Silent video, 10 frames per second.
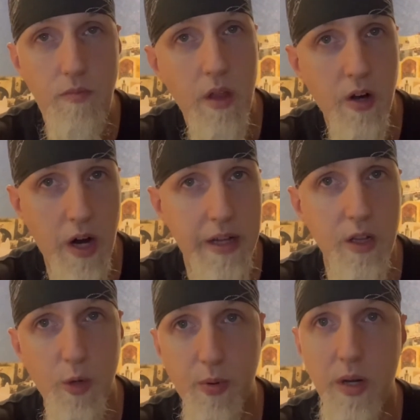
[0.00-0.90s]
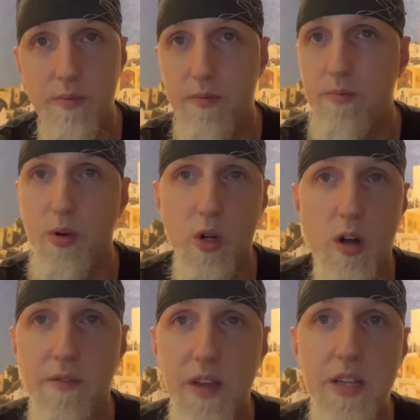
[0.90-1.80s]
All right, Loopring
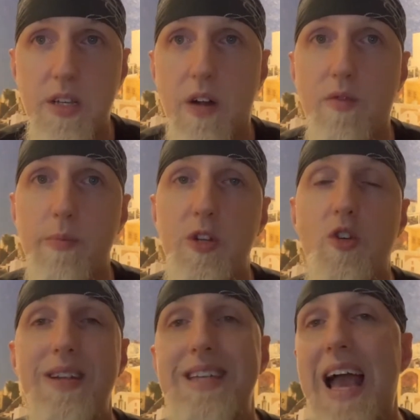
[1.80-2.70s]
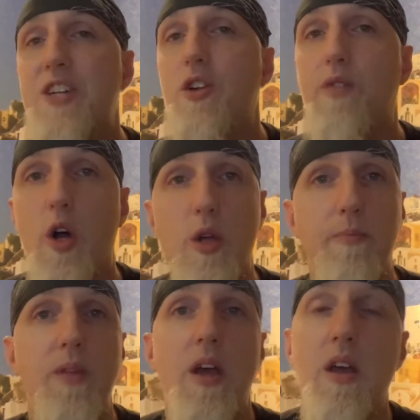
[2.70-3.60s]
protocol fees come from a transaction
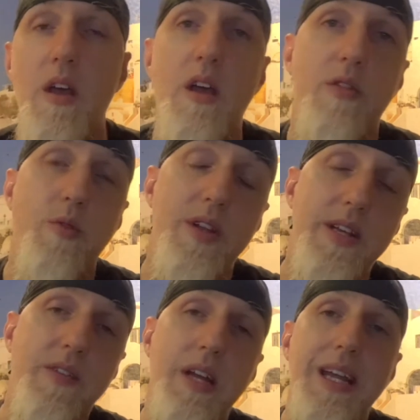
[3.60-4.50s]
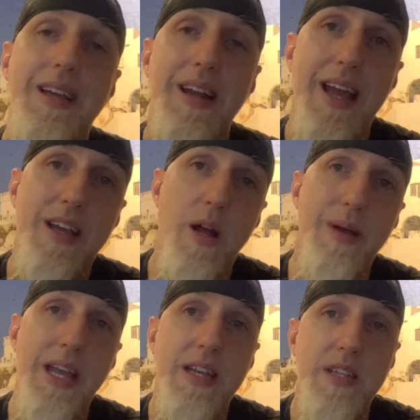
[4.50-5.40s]
volume through the different
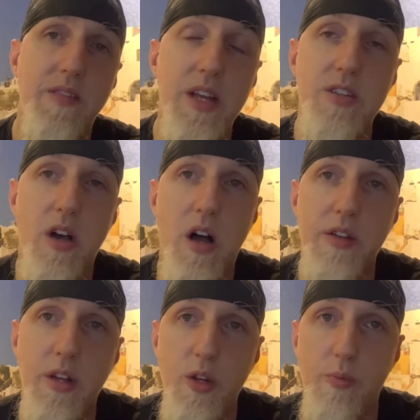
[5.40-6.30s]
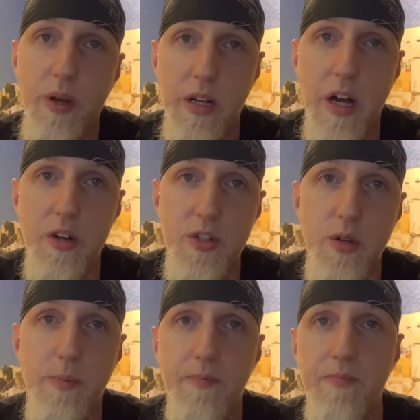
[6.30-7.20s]
economic activities on the Loopring layer
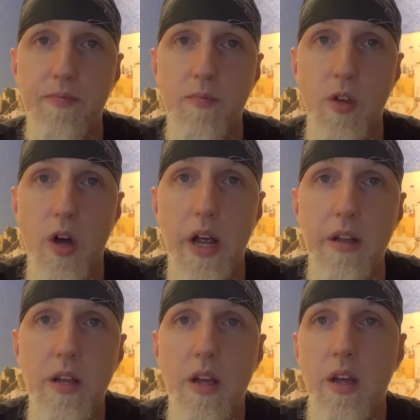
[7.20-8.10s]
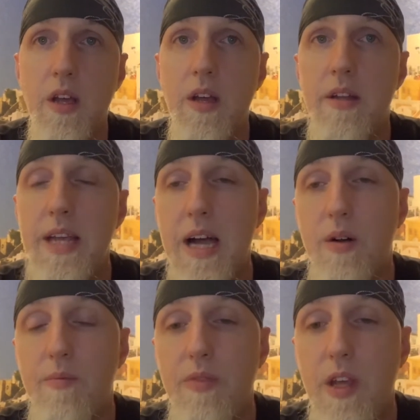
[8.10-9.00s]
two. All right.
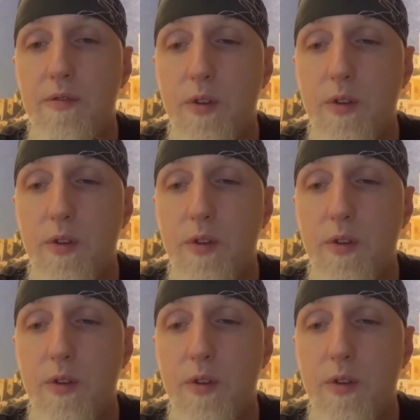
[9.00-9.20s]
Now, if